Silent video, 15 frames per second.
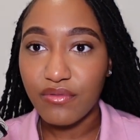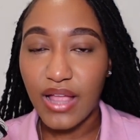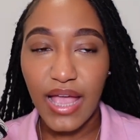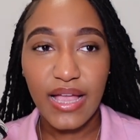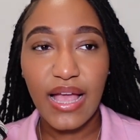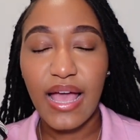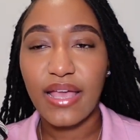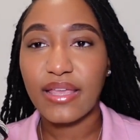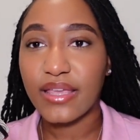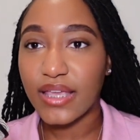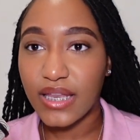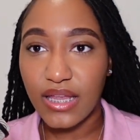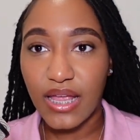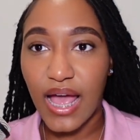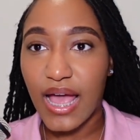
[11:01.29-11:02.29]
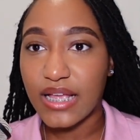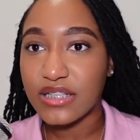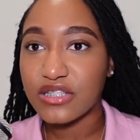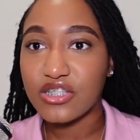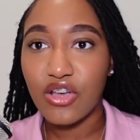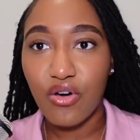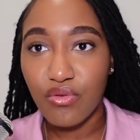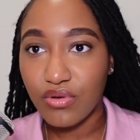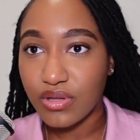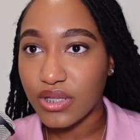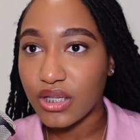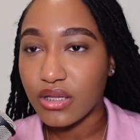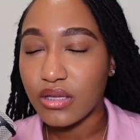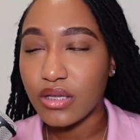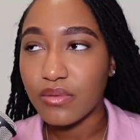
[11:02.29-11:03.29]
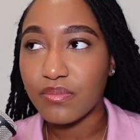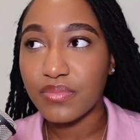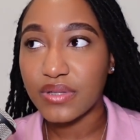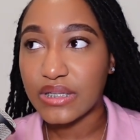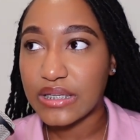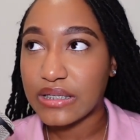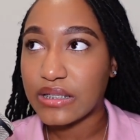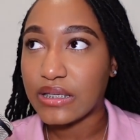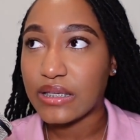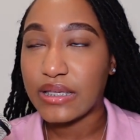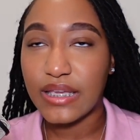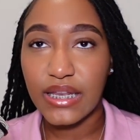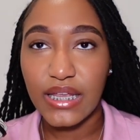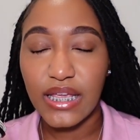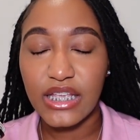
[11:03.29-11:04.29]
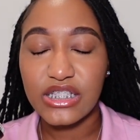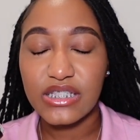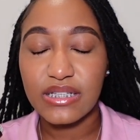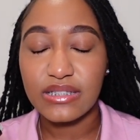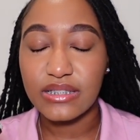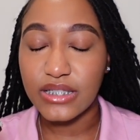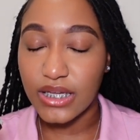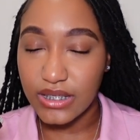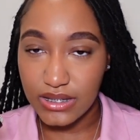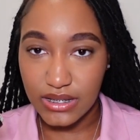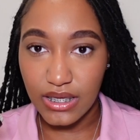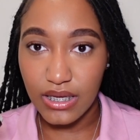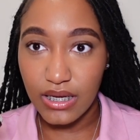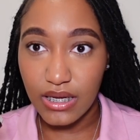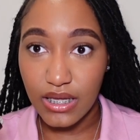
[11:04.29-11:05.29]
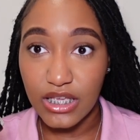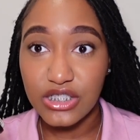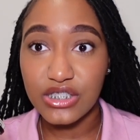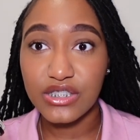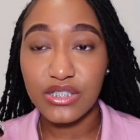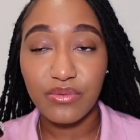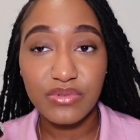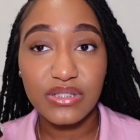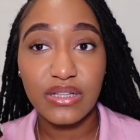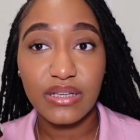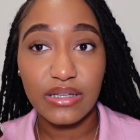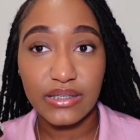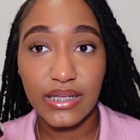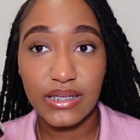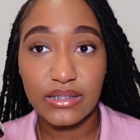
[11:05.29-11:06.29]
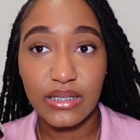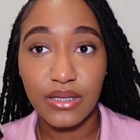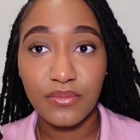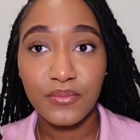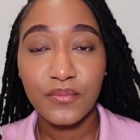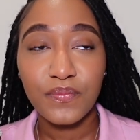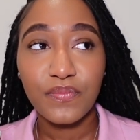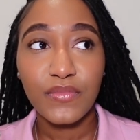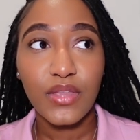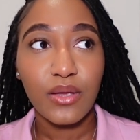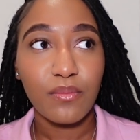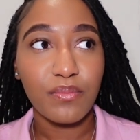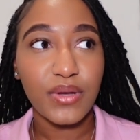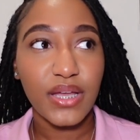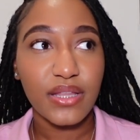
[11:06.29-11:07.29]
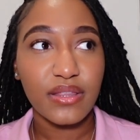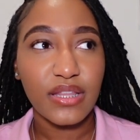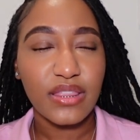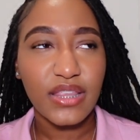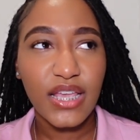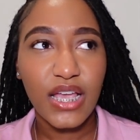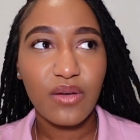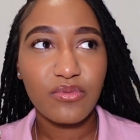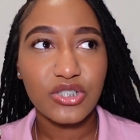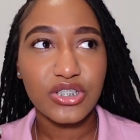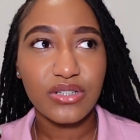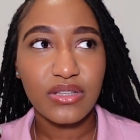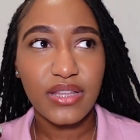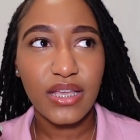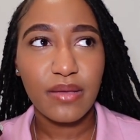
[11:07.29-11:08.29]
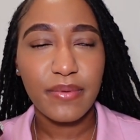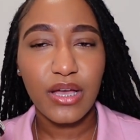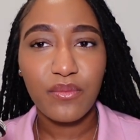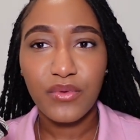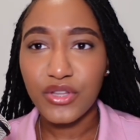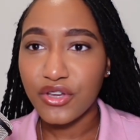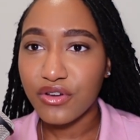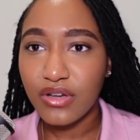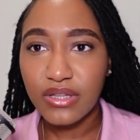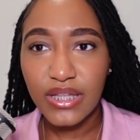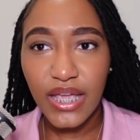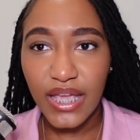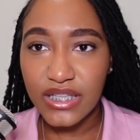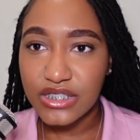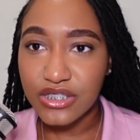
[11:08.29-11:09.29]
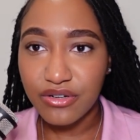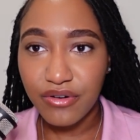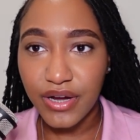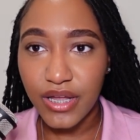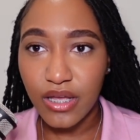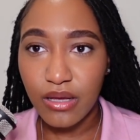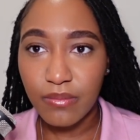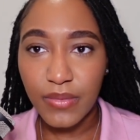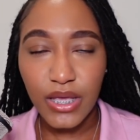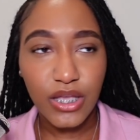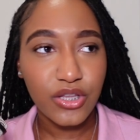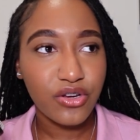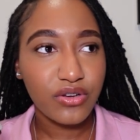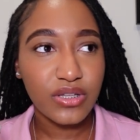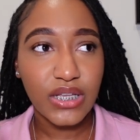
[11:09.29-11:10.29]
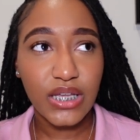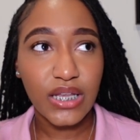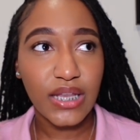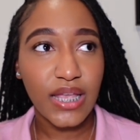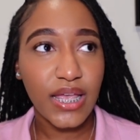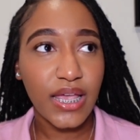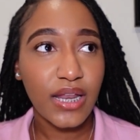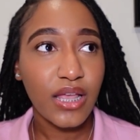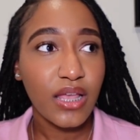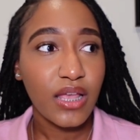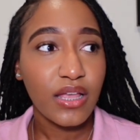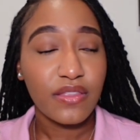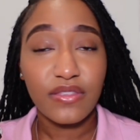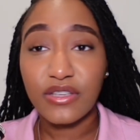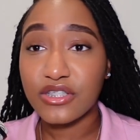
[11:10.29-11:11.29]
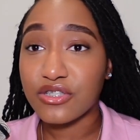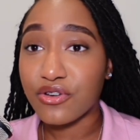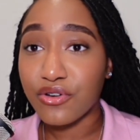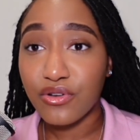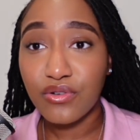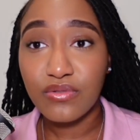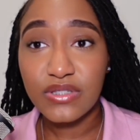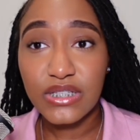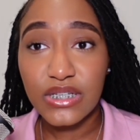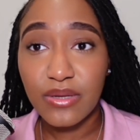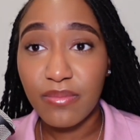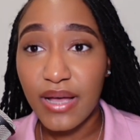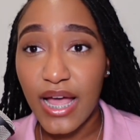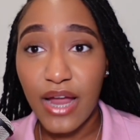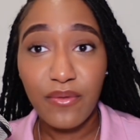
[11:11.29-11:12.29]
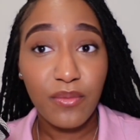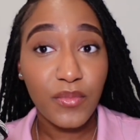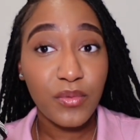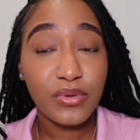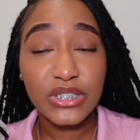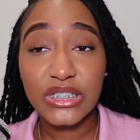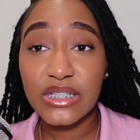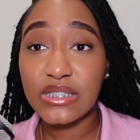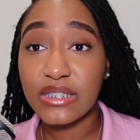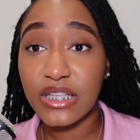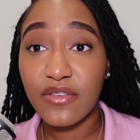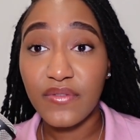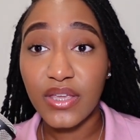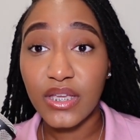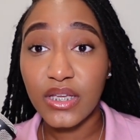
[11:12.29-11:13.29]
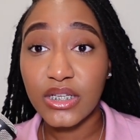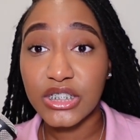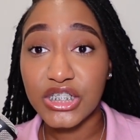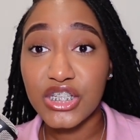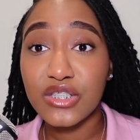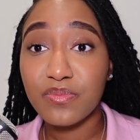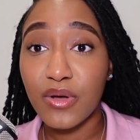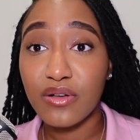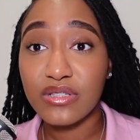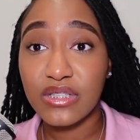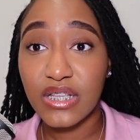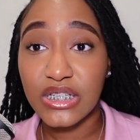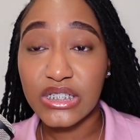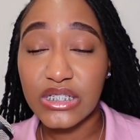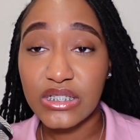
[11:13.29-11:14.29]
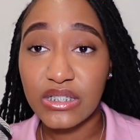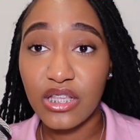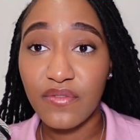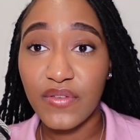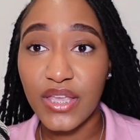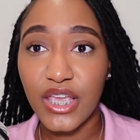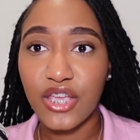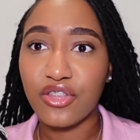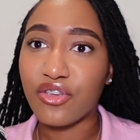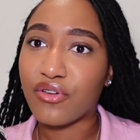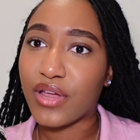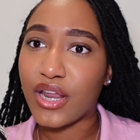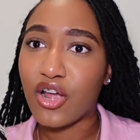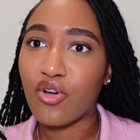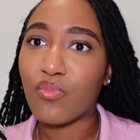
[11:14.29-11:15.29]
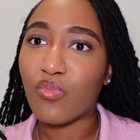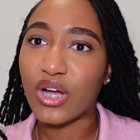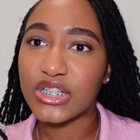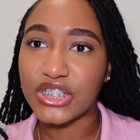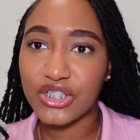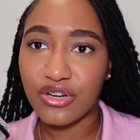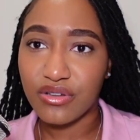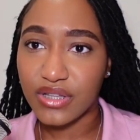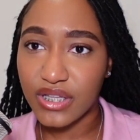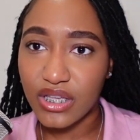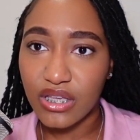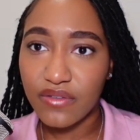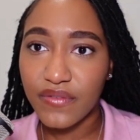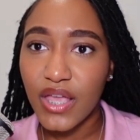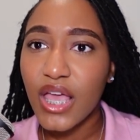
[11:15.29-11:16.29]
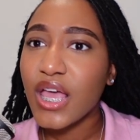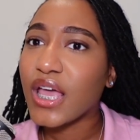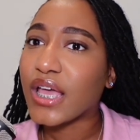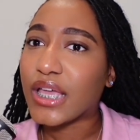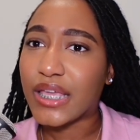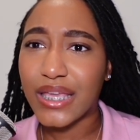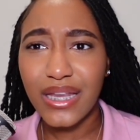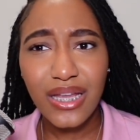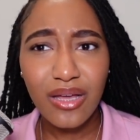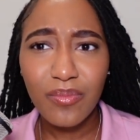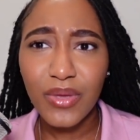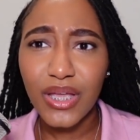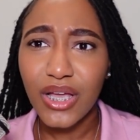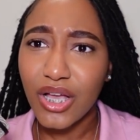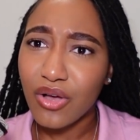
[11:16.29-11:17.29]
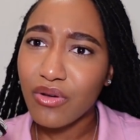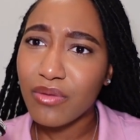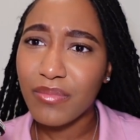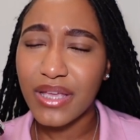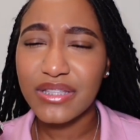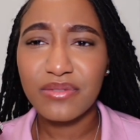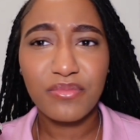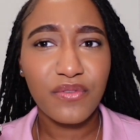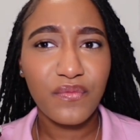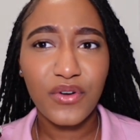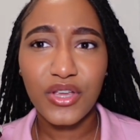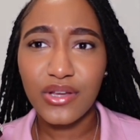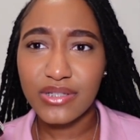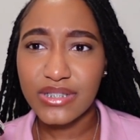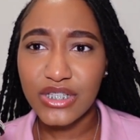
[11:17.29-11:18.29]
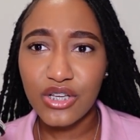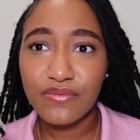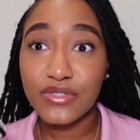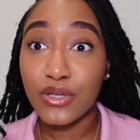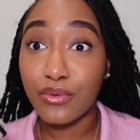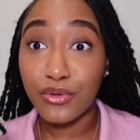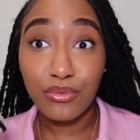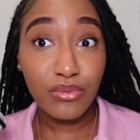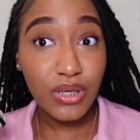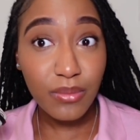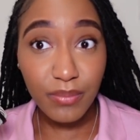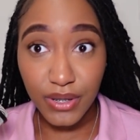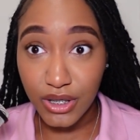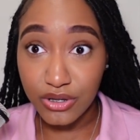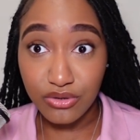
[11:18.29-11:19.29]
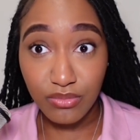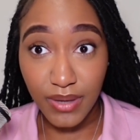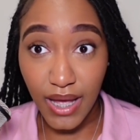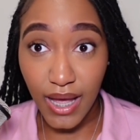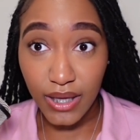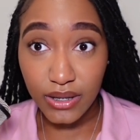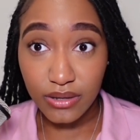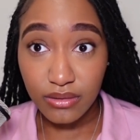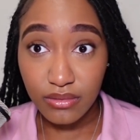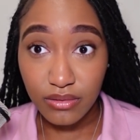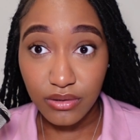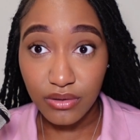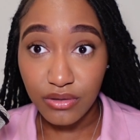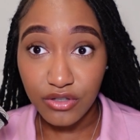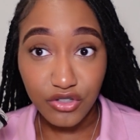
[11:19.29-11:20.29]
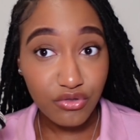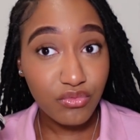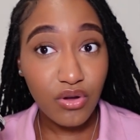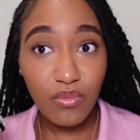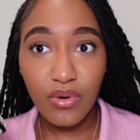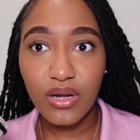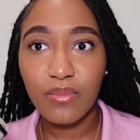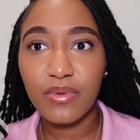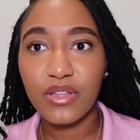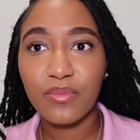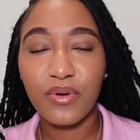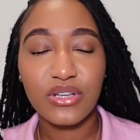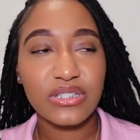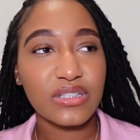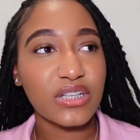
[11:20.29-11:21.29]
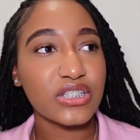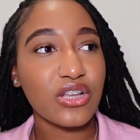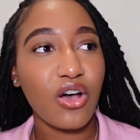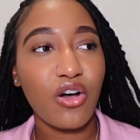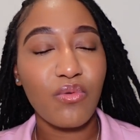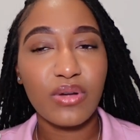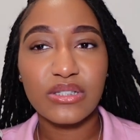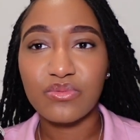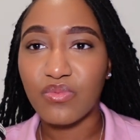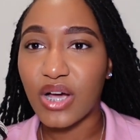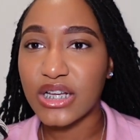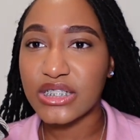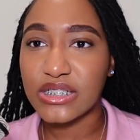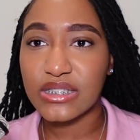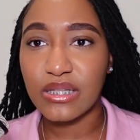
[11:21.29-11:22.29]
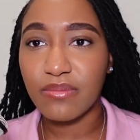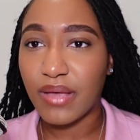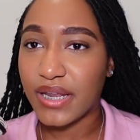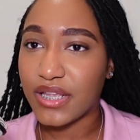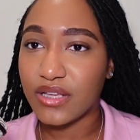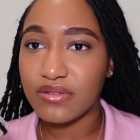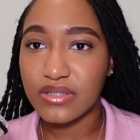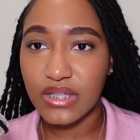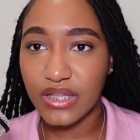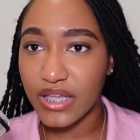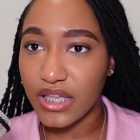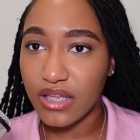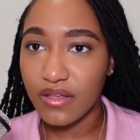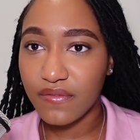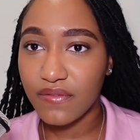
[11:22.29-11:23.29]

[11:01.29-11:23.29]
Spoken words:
Like, I get it. I totally, completely get it. It's addicting. It's seriously addicting. But the thing I want you to think about when you're on that Instagram and you're looking at this girl who's in Dubai, remember, she's living. She's posting that she's living and you're at home watching her live. Get up and go and make something for yourself so you can be in Dubai. You don't want to be the person that's always watching somebody else live.